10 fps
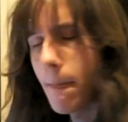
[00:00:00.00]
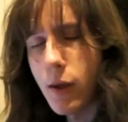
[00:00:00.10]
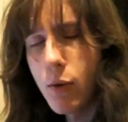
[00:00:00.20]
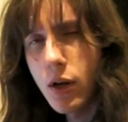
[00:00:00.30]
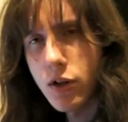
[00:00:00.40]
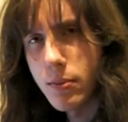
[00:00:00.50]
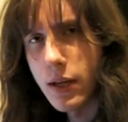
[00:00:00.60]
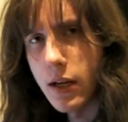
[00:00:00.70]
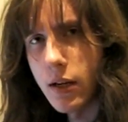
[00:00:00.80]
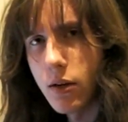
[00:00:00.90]
You asked
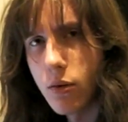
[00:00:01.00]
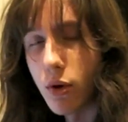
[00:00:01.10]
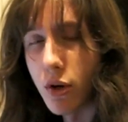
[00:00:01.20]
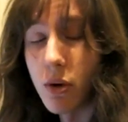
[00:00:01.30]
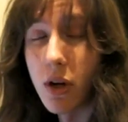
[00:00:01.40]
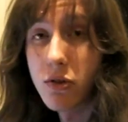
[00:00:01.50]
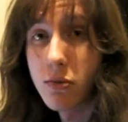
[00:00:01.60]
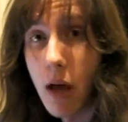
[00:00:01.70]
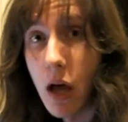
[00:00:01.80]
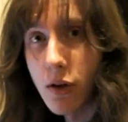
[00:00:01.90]
me, well, you asked
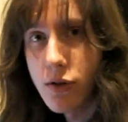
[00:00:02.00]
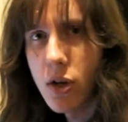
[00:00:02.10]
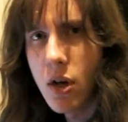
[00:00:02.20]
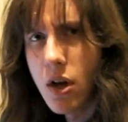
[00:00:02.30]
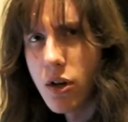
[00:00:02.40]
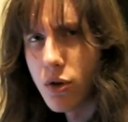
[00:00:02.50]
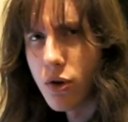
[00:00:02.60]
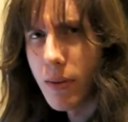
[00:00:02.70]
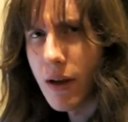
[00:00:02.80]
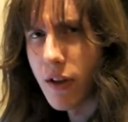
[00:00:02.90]
us to
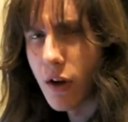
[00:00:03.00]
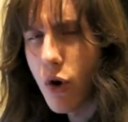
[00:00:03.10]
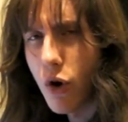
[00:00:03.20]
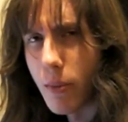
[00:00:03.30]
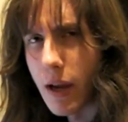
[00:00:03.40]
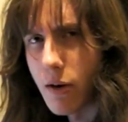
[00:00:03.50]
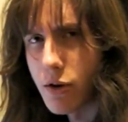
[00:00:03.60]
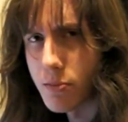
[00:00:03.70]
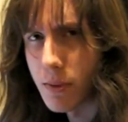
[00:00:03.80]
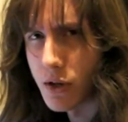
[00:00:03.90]
talk about the economy,
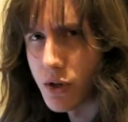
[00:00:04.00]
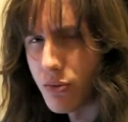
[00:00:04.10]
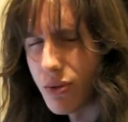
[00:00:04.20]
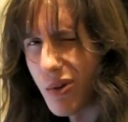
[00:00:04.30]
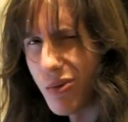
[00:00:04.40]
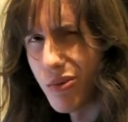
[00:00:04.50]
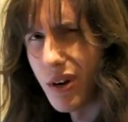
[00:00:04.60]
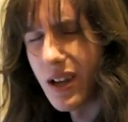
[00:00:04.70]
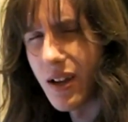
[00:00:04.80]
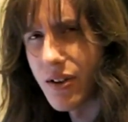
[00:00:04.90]
just because you don't
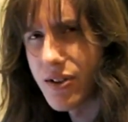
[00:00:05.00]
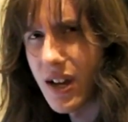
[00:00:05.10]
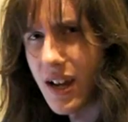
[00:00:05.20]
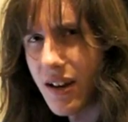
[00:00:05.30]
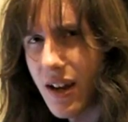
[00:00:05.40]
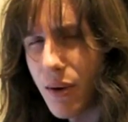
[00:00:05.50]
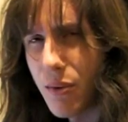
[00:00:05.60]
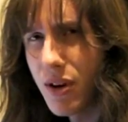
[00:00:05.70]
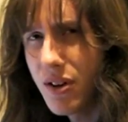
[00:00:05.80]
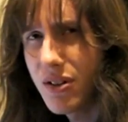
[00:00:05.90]
really understand how it
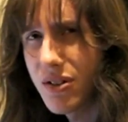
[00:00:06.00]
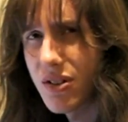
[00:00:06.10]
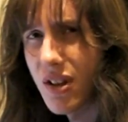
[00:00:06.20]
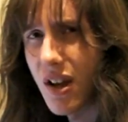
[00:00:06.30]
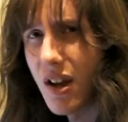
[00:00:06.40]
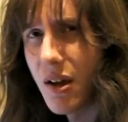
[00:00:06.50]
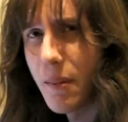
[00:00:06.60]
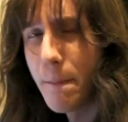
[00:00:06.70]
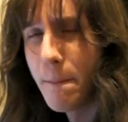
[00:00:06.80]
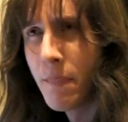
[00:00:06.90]
works.
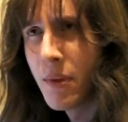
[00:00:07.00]
I'm